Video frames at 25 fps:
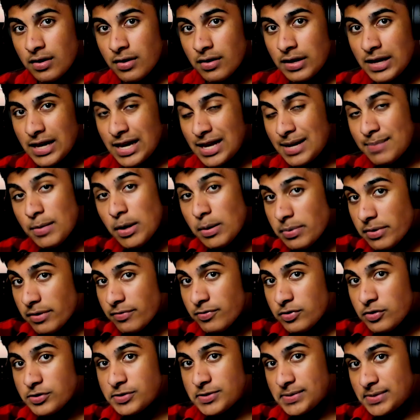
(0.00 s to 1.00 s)
In mobile
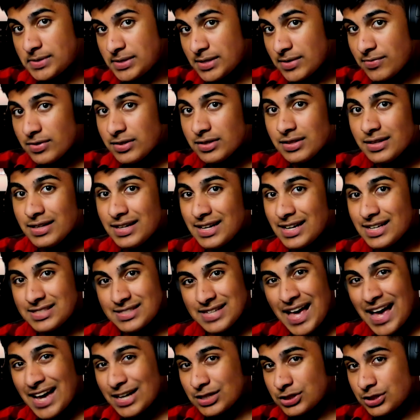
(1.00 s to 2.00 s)
view specifically, it's
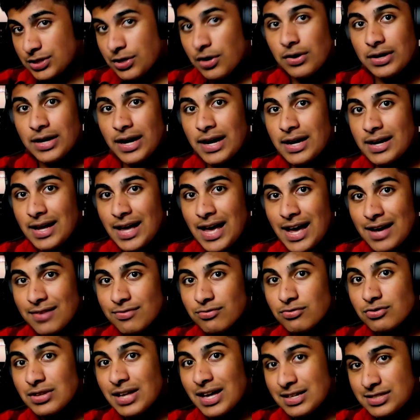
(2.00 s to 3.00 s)
actually okay to have
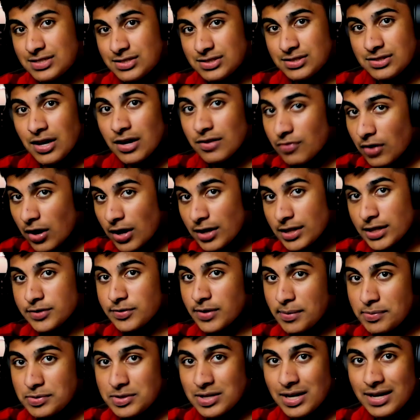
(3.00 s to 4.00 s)
less stuff on the
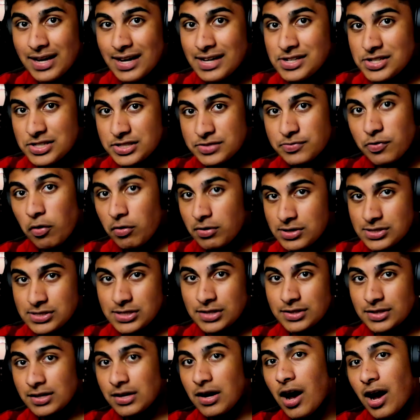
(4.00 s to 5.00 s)
website and just focus on
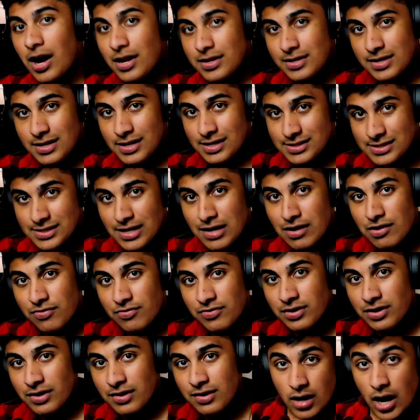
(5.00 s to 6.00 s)
the content itself.
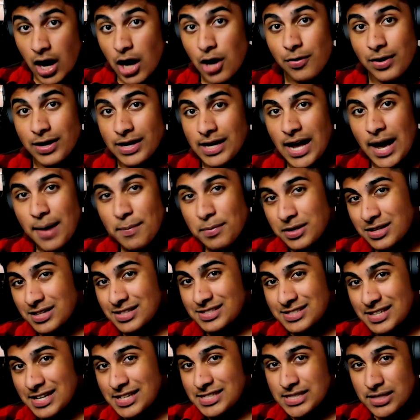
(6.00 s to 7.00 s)
Alright, I'm going to
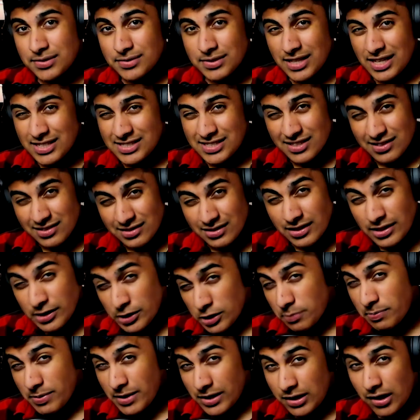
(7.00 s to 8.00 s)
say something that's a
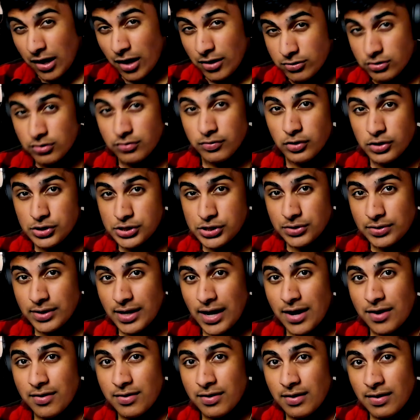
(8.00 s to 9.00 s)
little bit controversial
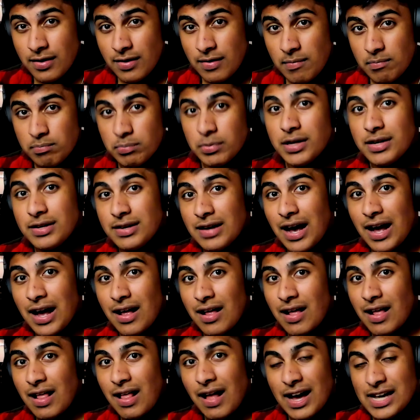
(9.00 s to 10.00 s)
now, but
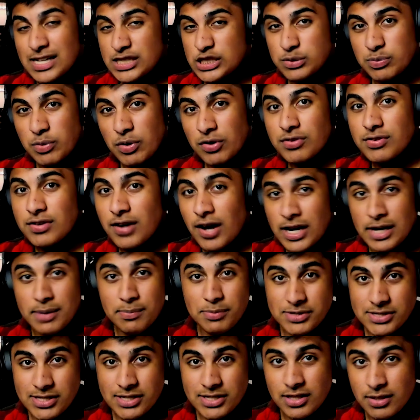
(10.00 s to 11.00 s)
I swear
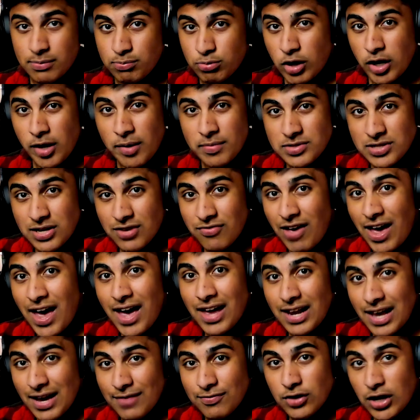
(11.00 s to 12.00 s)
90% of the problems I've
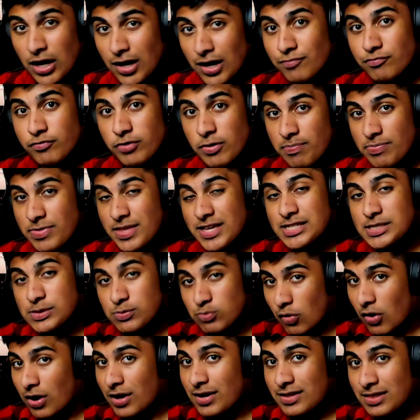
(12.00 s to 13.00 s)
had have come from this
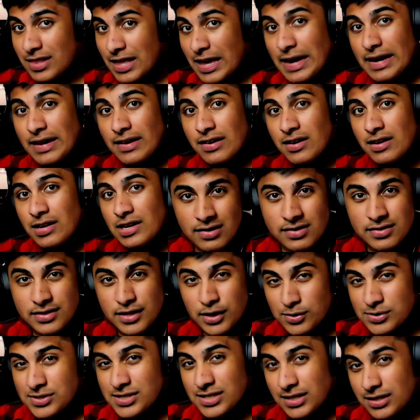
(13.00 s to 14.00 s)
one thing.
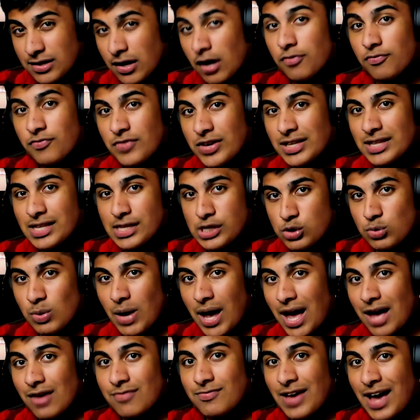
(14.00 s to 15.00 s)
There's a gut feeling you
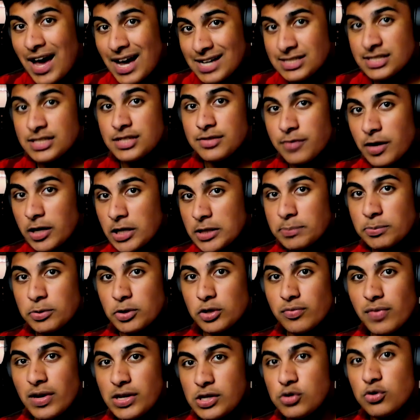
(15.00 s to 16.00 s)
have as a
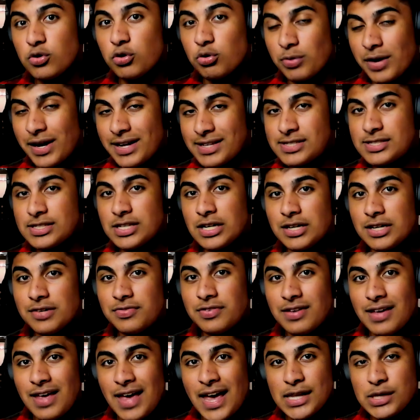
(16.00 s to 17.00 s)
developer when you create stuff,
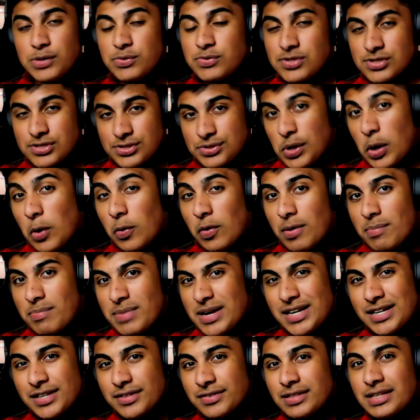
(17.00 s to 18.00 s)
and you just know
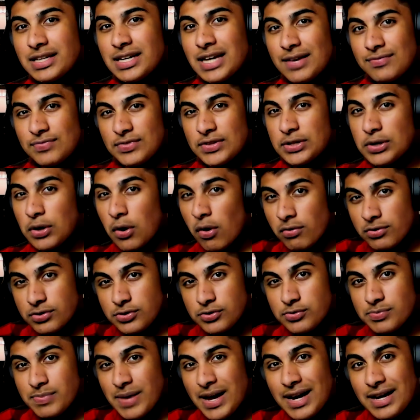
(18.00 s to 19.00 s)
immediately if the code
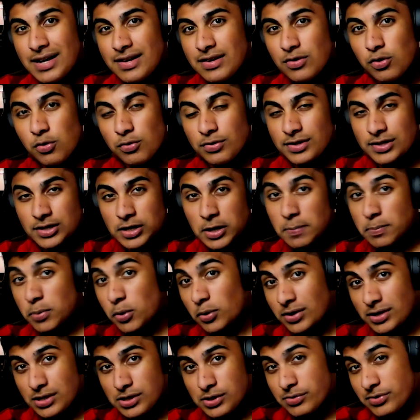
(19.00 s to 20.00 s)
you made or the
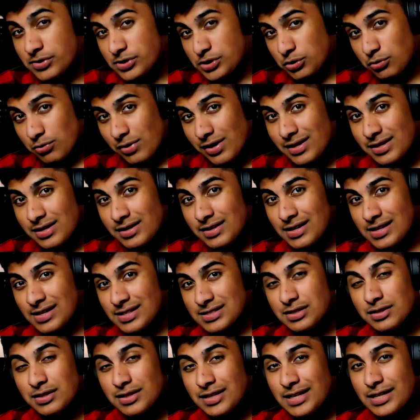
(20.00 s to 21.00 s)
component you just created is
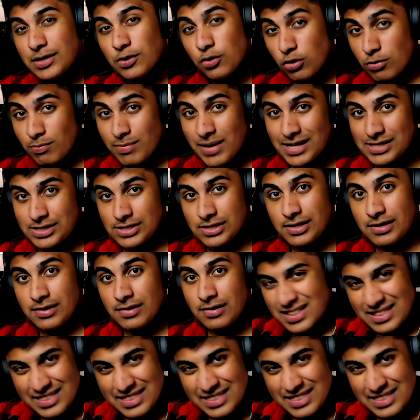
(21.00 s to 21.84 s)
clean or messy.